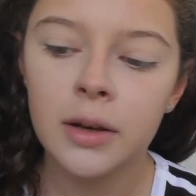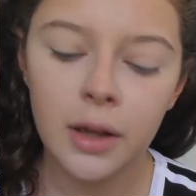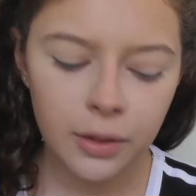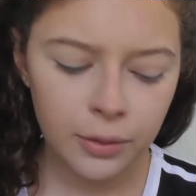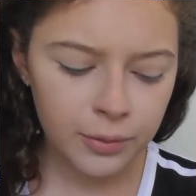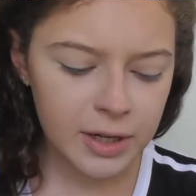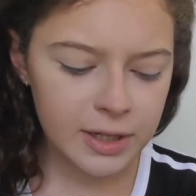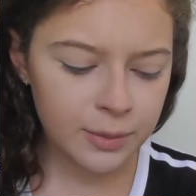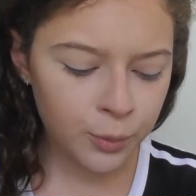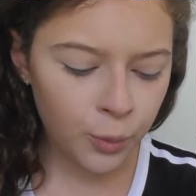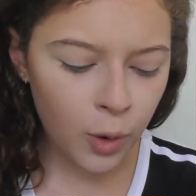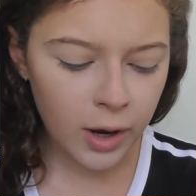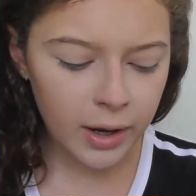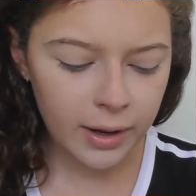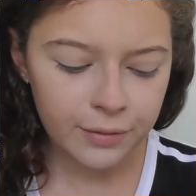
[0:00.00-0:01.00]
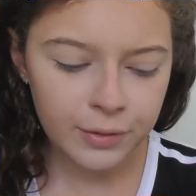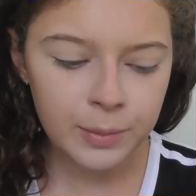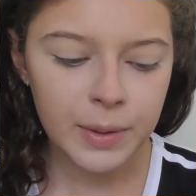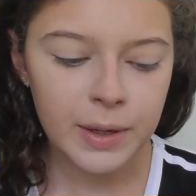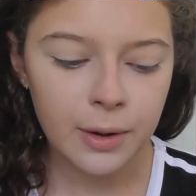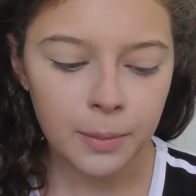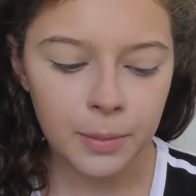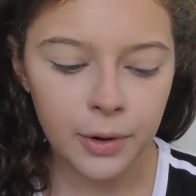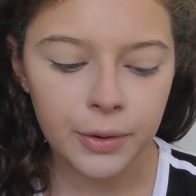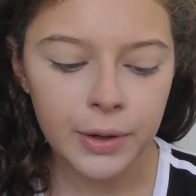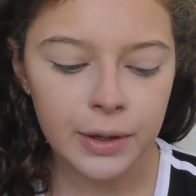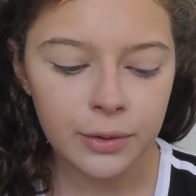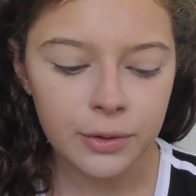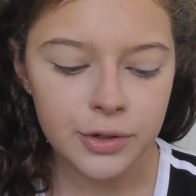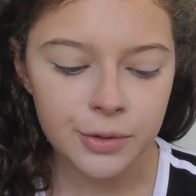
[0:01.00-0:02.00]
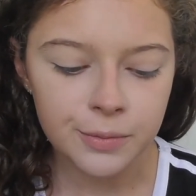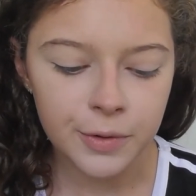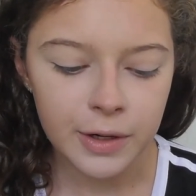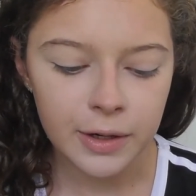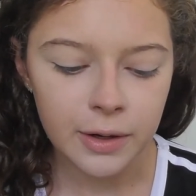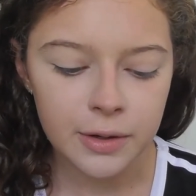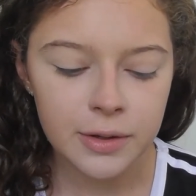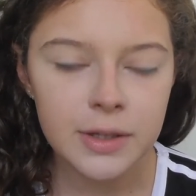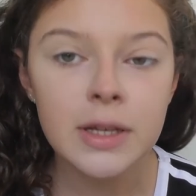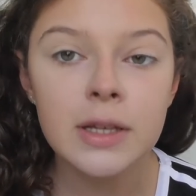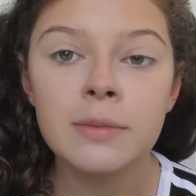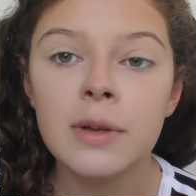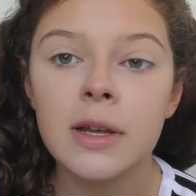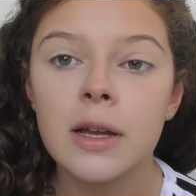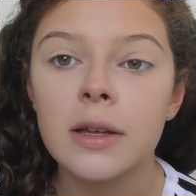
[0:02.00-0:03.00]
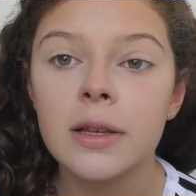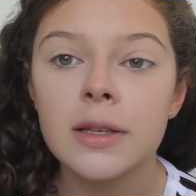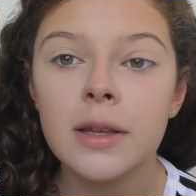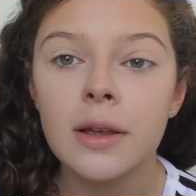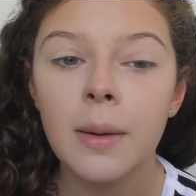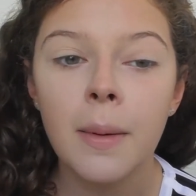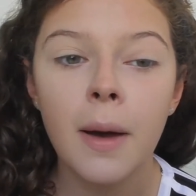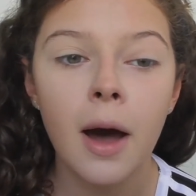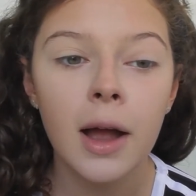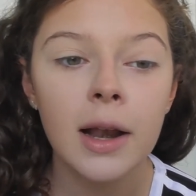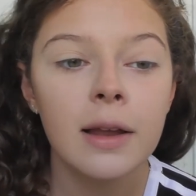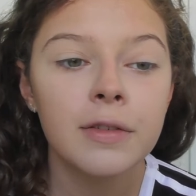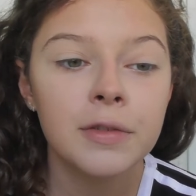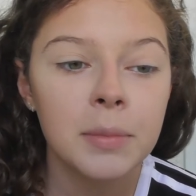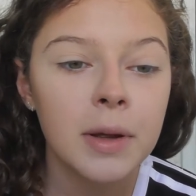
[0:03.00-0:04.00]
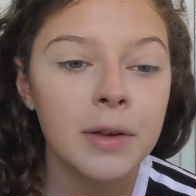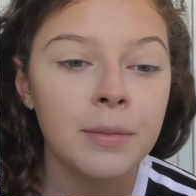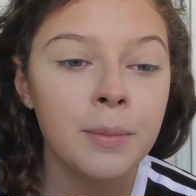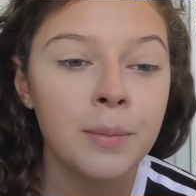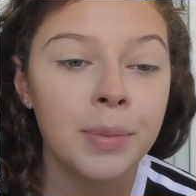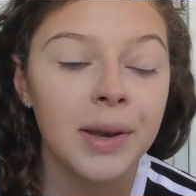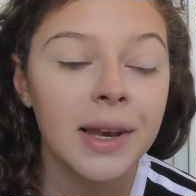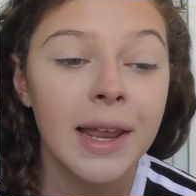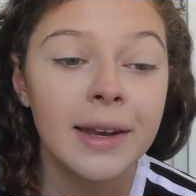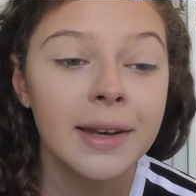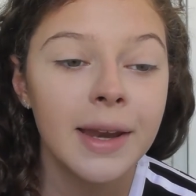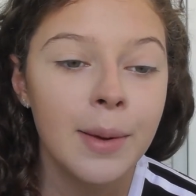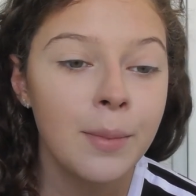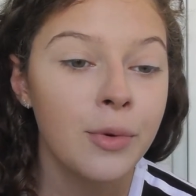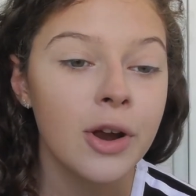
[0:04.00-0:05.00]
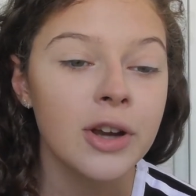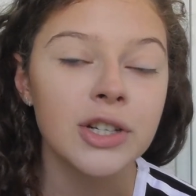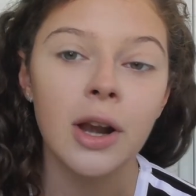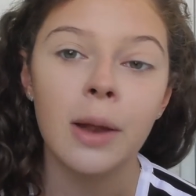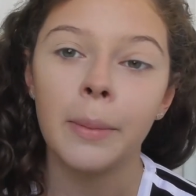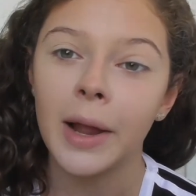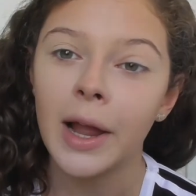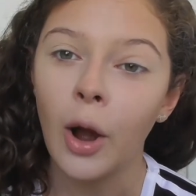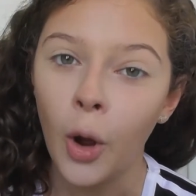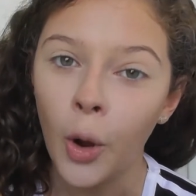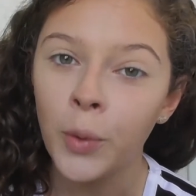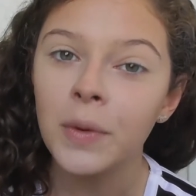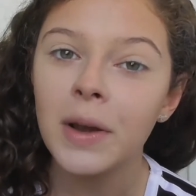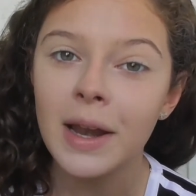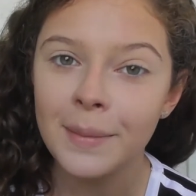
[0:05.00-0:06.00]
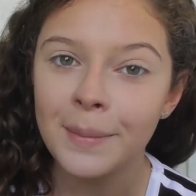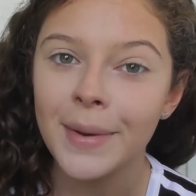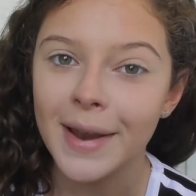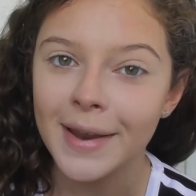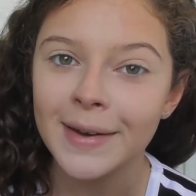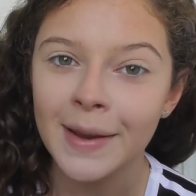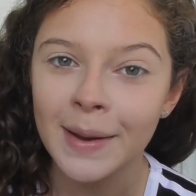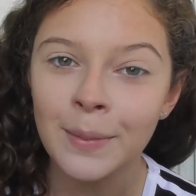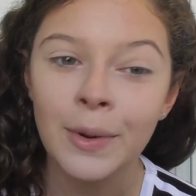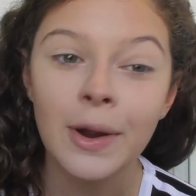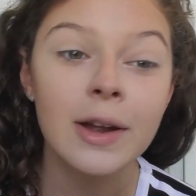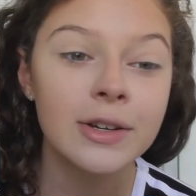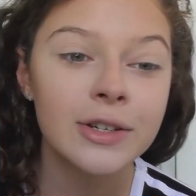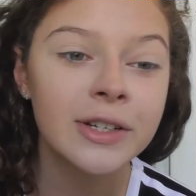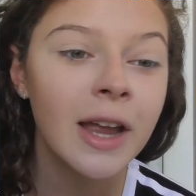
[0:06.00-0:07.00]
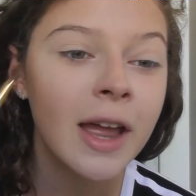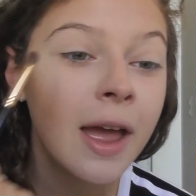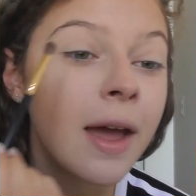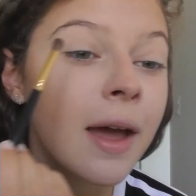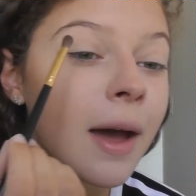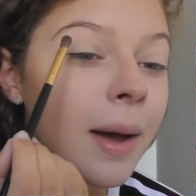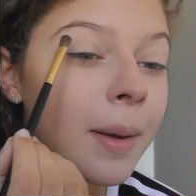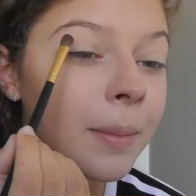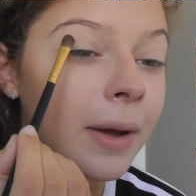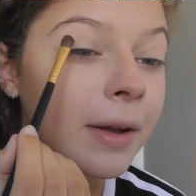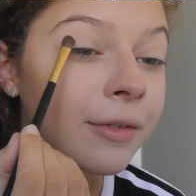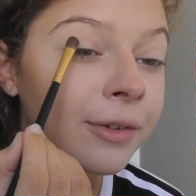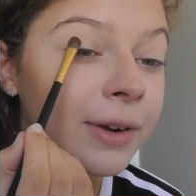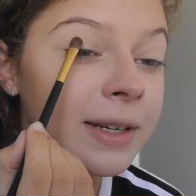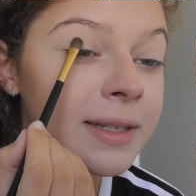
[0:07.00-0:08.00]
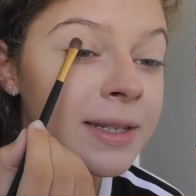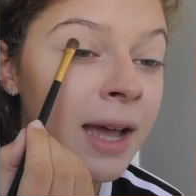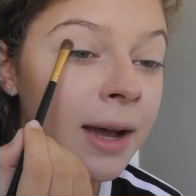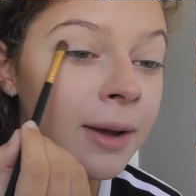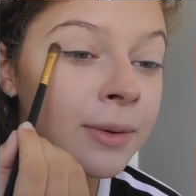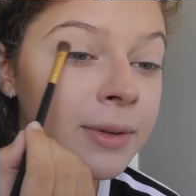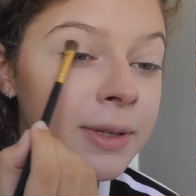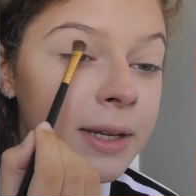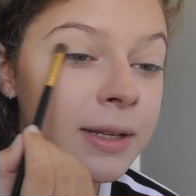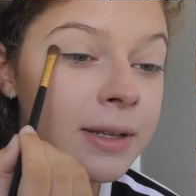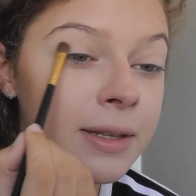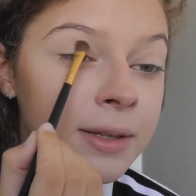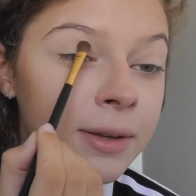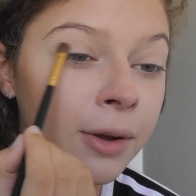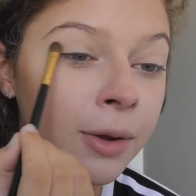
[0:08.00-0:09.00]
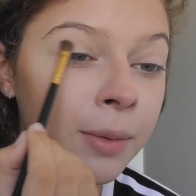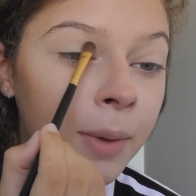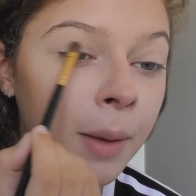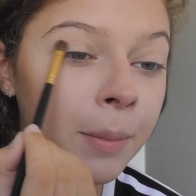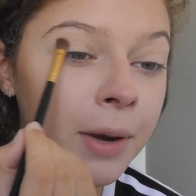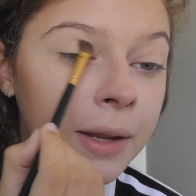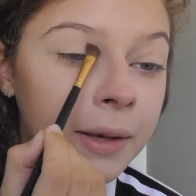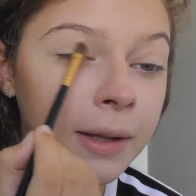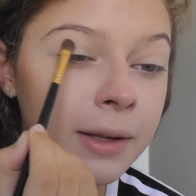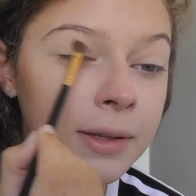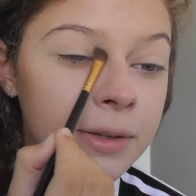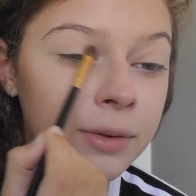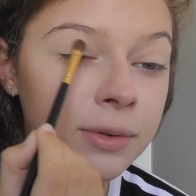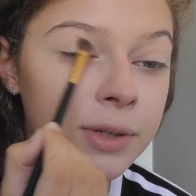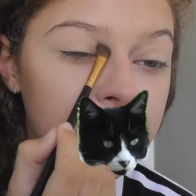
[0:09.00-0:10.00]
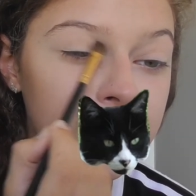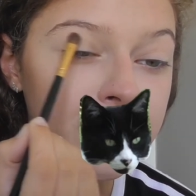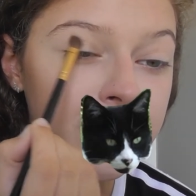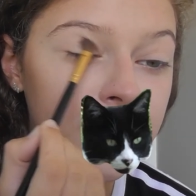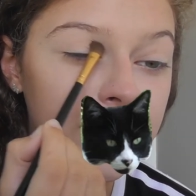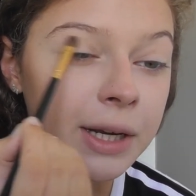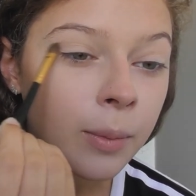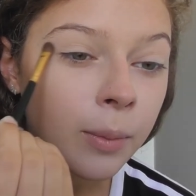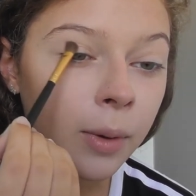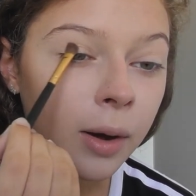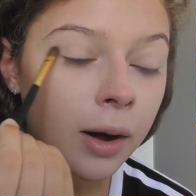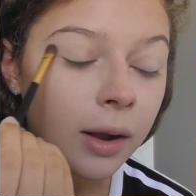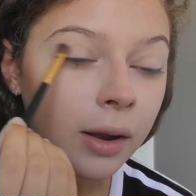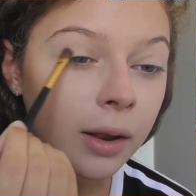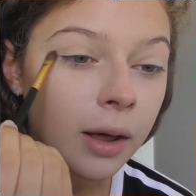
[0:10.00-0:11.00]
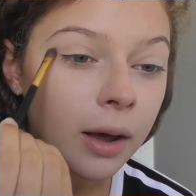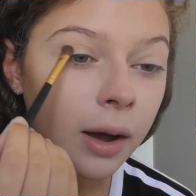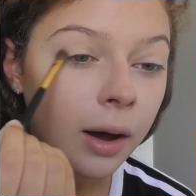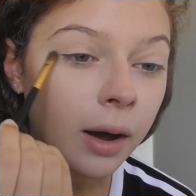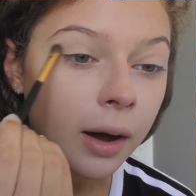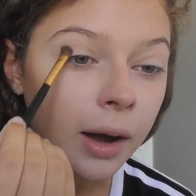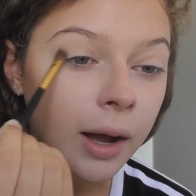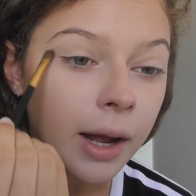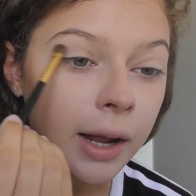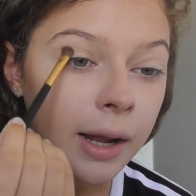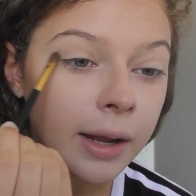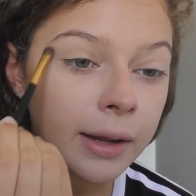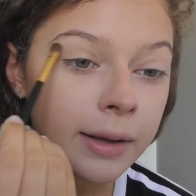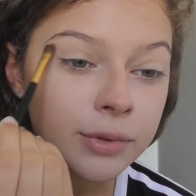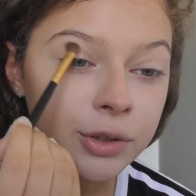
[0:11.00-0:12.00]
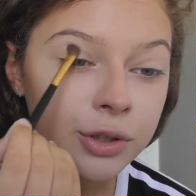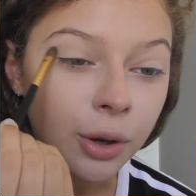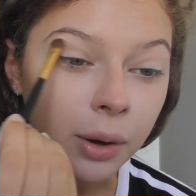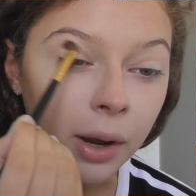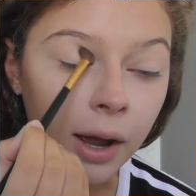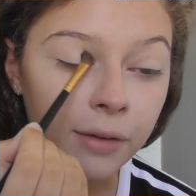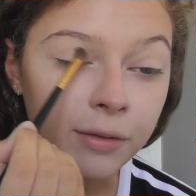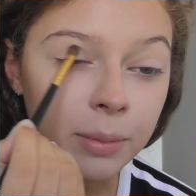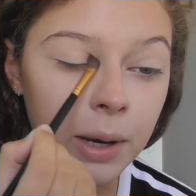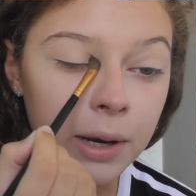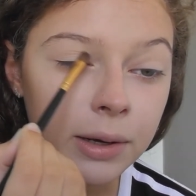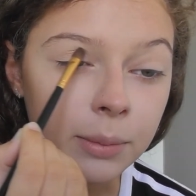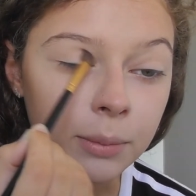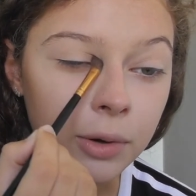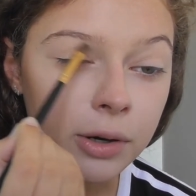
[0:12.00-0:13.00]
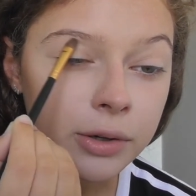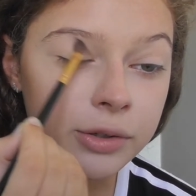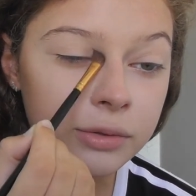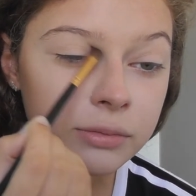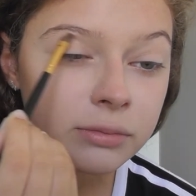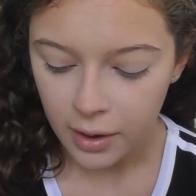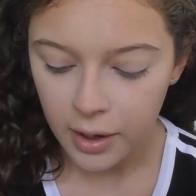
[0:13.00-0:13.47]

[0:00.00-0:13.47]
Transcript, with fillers: Another reason why I haven't been uploading YouTube videos is because I left my blending brush, like my only blending brush, at my friend's house, and so my blending has gone to while I don't have a blending brush.